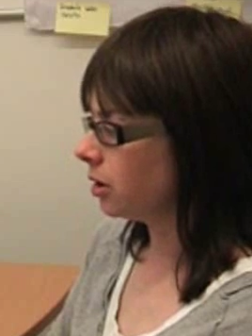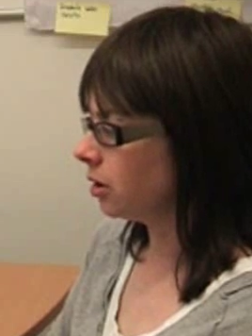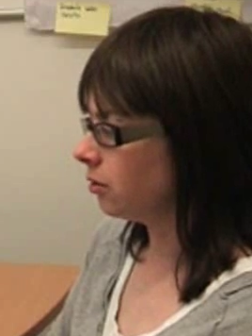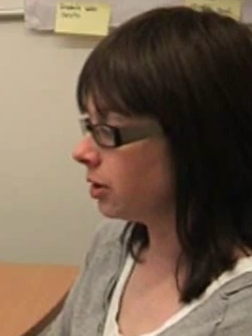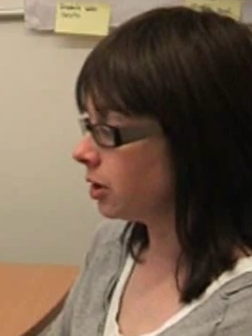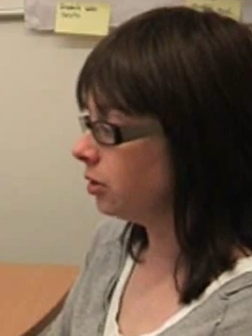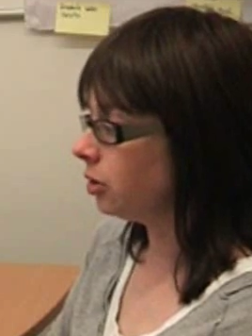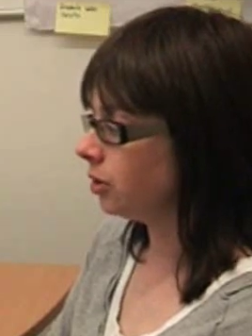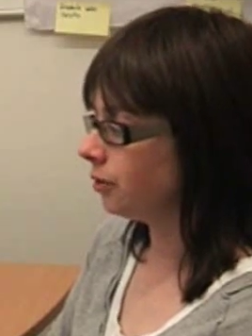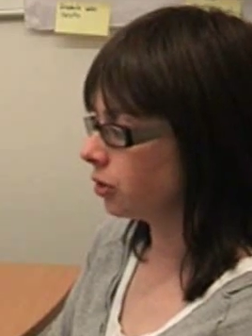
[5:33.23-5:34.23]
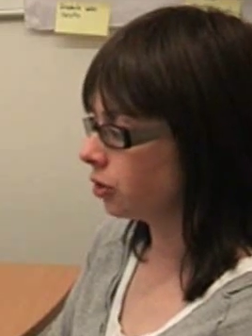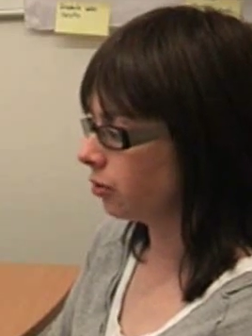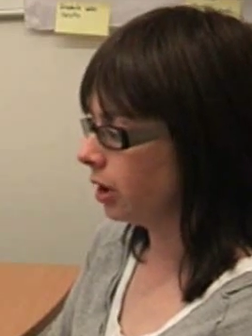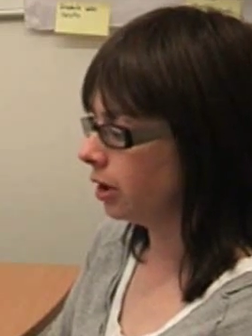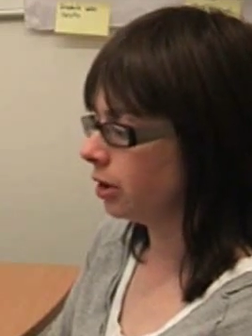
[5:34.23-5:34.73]
the resolution of your
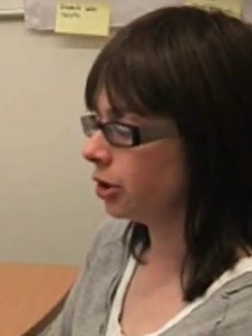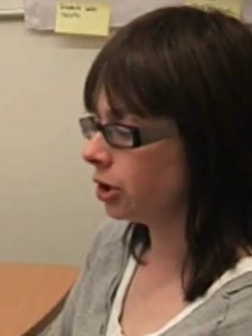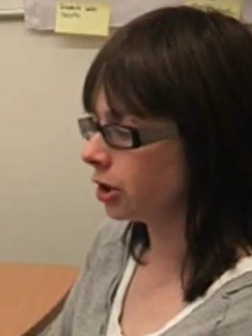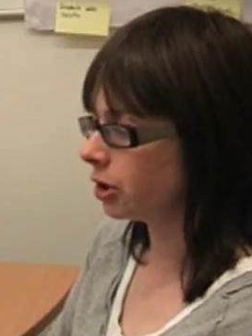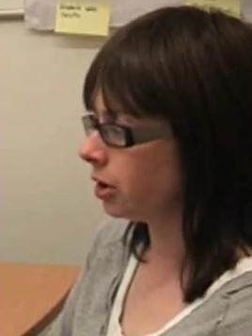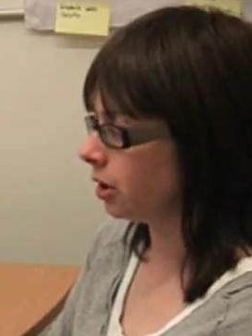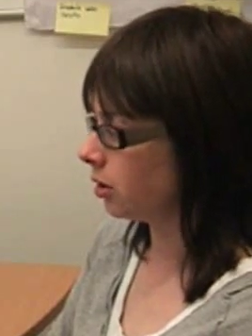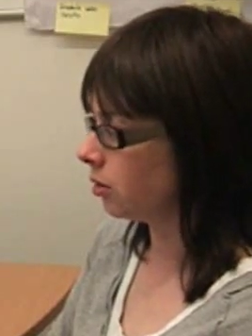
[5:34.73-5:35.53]
screen and adjust it